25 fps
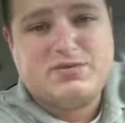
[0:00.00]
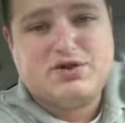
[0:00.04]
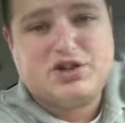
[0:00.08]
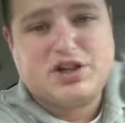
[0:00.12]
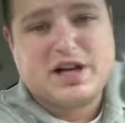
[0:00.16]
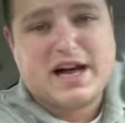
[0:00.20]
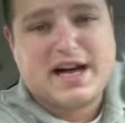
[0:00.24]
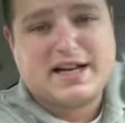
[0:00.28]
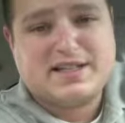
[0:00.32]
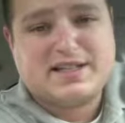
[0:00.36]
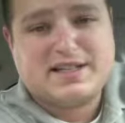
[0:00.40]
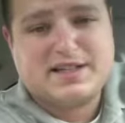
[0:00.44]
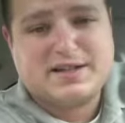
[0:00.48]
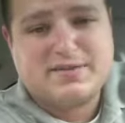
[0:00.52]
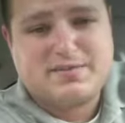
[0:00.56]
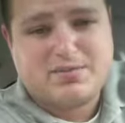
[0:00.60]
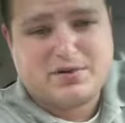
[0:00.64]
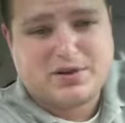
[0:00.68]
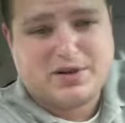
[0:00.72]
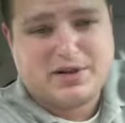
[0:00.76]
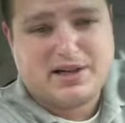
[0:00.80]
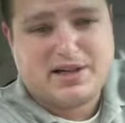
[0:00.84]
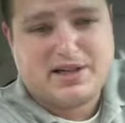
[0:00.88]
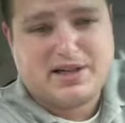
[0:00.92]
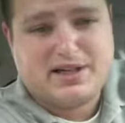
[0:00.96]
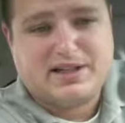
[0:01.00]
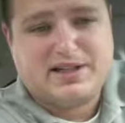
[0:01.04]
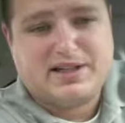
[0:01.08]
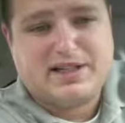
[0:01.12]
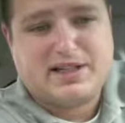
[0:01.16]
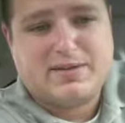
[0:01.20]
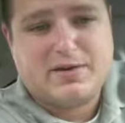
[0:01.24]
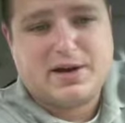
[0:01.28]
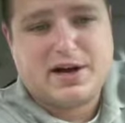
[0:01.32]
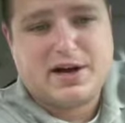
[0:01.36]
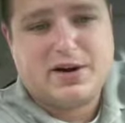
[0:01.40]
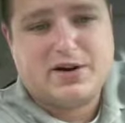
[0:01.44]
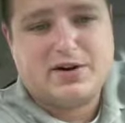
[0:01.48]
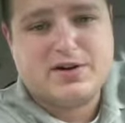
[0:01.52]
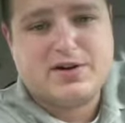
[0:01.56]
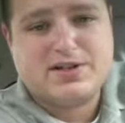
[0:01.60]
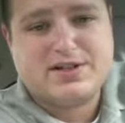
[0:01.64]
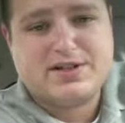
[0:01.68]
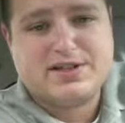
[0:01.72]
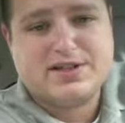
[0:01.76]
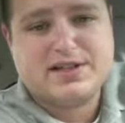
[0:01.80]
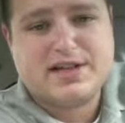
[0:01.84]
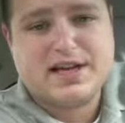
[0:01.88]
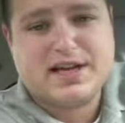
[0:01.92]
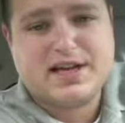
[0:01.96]
Jackson playing Team
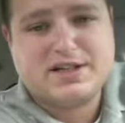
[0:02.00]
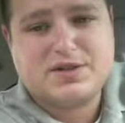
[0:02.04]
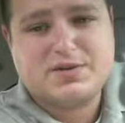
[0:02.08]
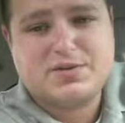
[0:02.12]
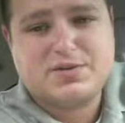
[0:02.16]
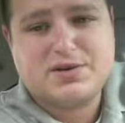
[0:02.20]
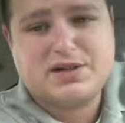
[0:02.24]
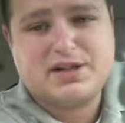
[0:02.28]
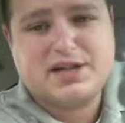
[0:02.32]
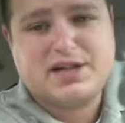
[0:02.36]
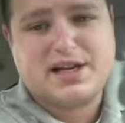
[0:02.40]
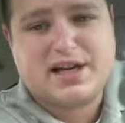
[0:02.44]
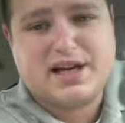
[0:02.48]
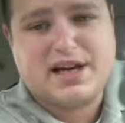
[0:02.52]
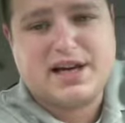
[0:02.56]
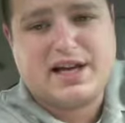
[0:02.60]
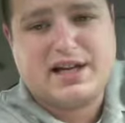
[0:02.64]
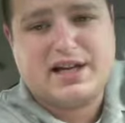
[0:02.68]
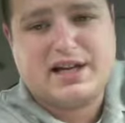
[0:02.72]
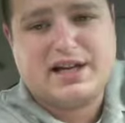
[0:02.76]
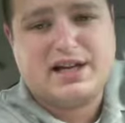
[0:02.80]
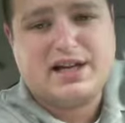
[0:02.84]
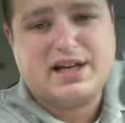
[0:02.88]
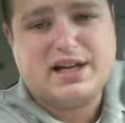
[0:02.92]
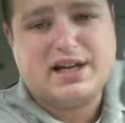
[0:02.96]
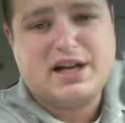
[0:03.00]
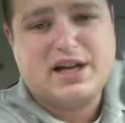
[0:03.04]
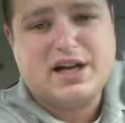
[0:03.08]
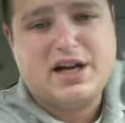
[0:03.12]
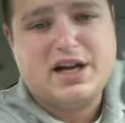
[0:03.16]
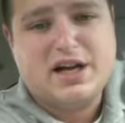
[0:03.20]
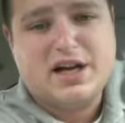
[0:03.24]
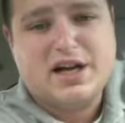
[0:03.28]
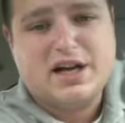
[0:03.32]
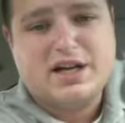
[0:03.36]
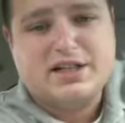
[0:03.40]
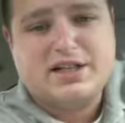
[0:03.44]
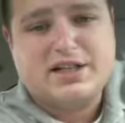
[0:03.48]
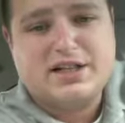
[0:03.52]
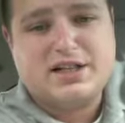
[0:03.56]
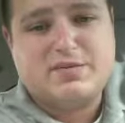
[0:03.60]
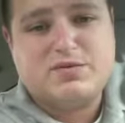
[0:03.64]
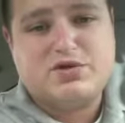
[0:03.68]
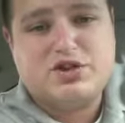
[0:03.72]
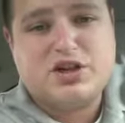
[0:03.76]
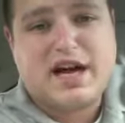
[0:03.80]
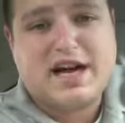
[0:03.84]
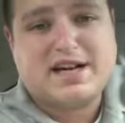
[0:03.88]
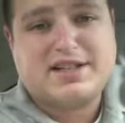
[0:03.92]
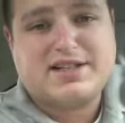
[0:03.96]
Harris last week, and
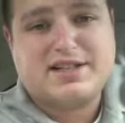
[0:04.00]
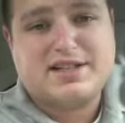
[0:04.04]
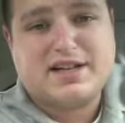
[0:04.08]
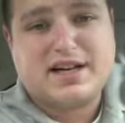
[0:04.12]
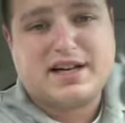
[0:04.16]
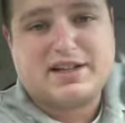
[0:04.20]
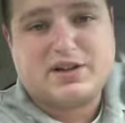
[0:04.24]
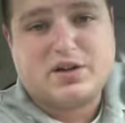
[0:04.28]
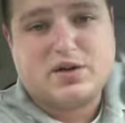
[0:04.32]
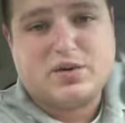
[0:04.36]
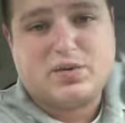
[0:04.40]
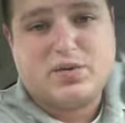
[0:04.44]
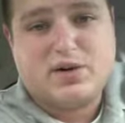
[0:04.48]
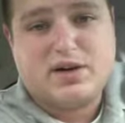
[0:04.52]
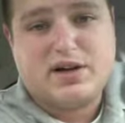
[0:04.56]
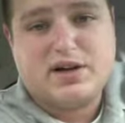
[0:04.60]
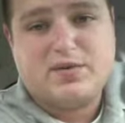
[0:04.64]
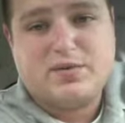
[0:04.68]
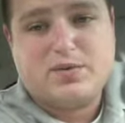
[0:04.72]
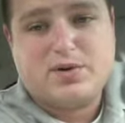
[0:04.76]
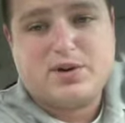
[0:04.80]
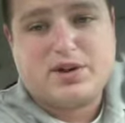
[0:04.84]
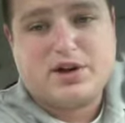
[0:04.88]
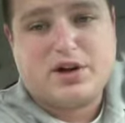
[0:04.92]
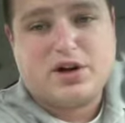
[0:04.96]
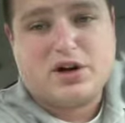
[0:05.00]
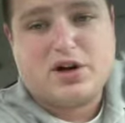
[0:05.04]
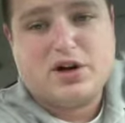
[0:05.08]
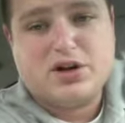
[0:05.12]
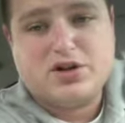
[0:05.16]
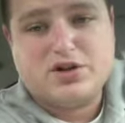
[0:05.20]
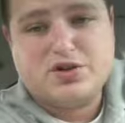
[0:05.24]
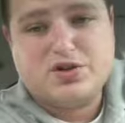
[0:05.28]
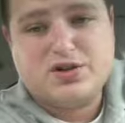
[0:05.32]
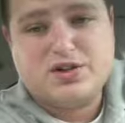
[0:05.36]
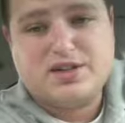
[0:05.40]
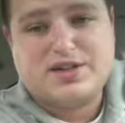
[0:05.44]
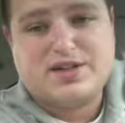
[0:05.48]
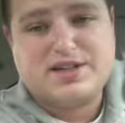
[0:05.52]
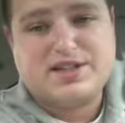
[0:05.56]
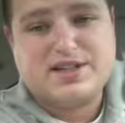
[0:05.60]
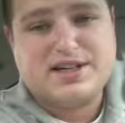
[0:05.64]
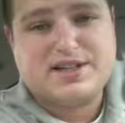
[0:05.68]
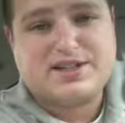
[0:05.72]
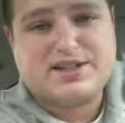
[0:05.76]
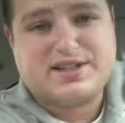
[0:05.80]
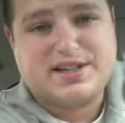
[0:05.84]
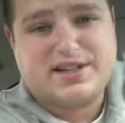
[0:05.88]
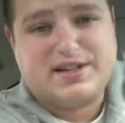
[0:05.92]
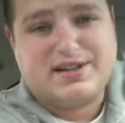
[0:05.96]
Team Jackson got the win with a
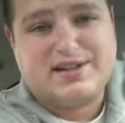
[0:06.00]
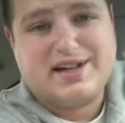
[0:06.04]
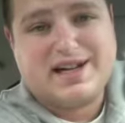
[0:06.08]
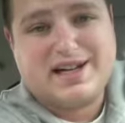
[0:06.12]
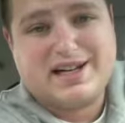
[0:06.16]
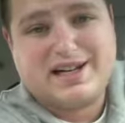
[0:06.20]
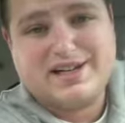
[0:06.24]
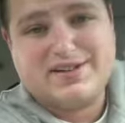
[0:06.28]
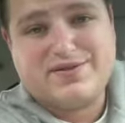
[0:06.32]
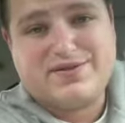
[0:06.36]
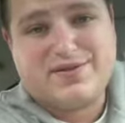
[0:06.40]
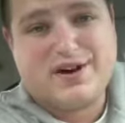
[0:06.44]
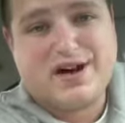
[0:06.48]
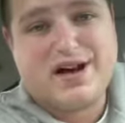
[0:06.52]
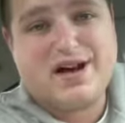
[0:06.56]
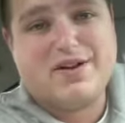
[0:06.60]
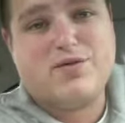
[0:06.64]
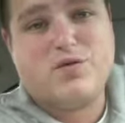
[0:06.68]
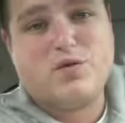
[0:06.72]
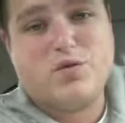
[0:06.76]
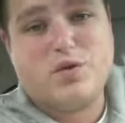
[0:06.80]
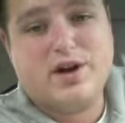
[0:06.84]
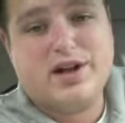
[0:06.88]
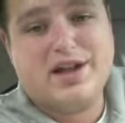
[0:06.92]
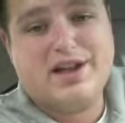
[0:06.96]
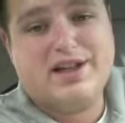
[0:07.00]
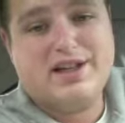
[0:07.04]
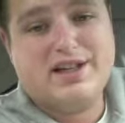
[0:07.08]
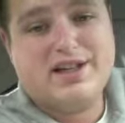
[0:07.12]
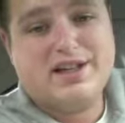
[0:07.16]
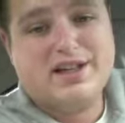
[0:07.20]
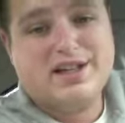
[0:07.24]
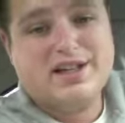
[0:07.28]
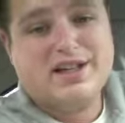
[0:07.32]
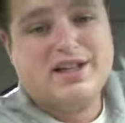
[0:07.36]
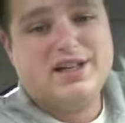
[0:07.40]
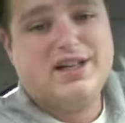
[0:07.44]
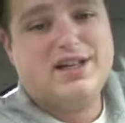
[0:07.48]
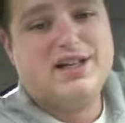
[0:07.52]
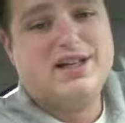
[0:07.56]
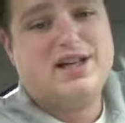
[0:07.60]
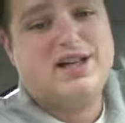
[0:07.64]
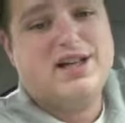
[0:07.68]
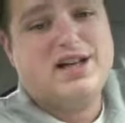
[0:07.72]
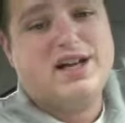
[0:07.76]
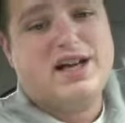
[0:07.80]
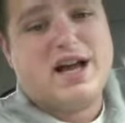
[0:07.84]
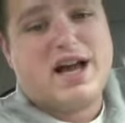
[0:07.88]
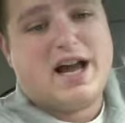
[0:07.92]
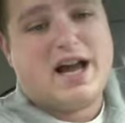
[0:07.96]
106-95 win.
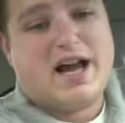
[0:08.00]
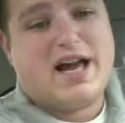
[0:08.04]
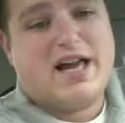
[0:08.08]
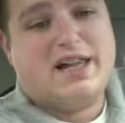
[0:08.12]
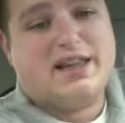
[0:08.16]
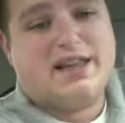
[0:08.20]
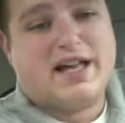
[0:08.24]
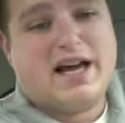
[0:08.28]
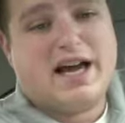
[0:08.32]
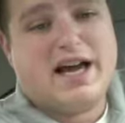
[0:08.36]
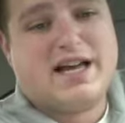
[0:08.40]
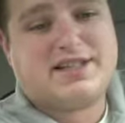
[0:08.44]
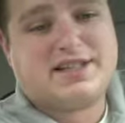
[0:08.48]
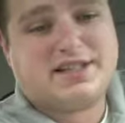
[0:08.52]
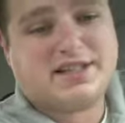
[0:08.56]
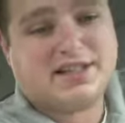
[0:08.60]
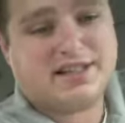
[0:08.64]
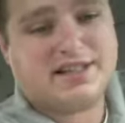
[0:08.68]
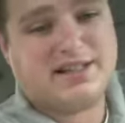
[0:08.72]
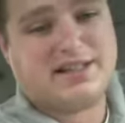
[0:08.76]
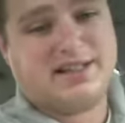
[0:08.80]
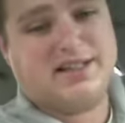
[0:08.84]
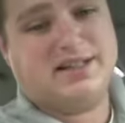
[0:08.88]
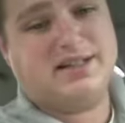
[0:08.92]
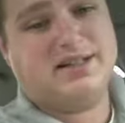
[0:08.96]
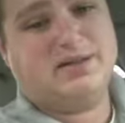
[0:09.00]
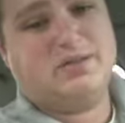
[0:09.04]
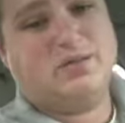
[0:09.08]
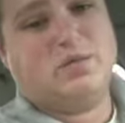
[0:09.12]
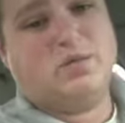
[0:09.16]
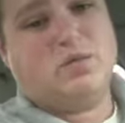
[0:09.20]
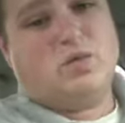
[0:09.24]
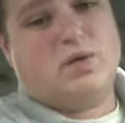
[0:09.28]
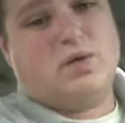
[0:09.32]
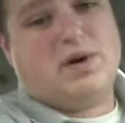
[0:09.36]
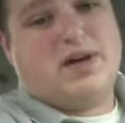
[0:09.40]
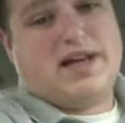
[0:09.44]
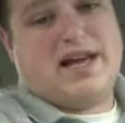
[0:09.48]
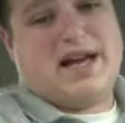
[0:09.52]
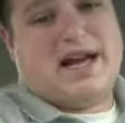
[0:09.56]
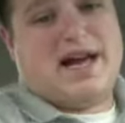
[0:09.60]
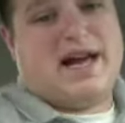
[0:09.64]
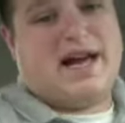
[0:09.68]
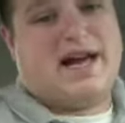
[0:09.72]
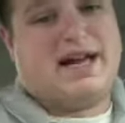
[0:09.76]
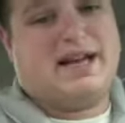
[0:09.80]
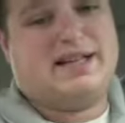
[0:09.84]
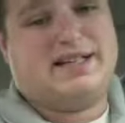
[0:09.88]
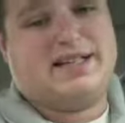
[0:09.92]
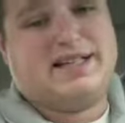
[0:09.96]
And lastly, we
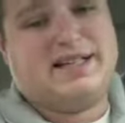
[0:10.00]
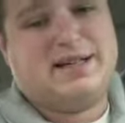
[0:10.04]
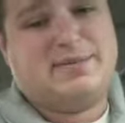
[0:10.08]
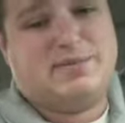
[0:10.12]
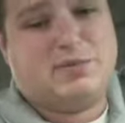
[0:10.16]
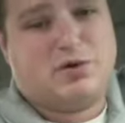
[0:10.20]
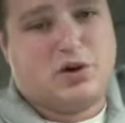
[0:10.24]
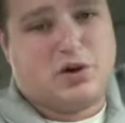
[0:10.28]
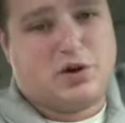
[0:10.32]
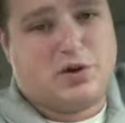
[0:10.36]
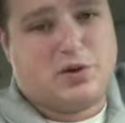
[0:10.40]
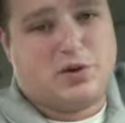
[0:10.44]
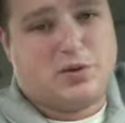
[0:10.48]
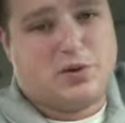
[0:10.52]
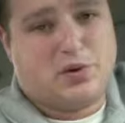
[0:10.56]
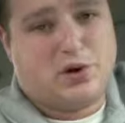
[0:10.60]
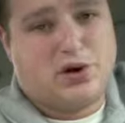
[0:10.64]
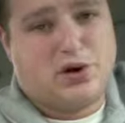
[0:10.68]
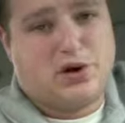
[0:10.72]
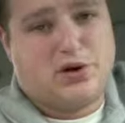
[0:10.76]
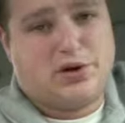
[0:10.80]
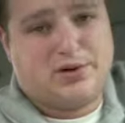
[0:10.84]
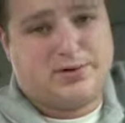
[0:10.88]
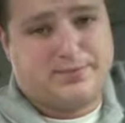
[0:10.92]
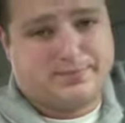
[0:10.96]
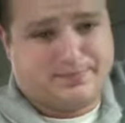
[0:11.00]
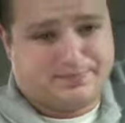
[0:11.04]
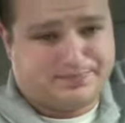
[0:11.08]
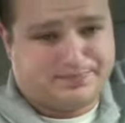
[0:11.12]
had Team Girthwald,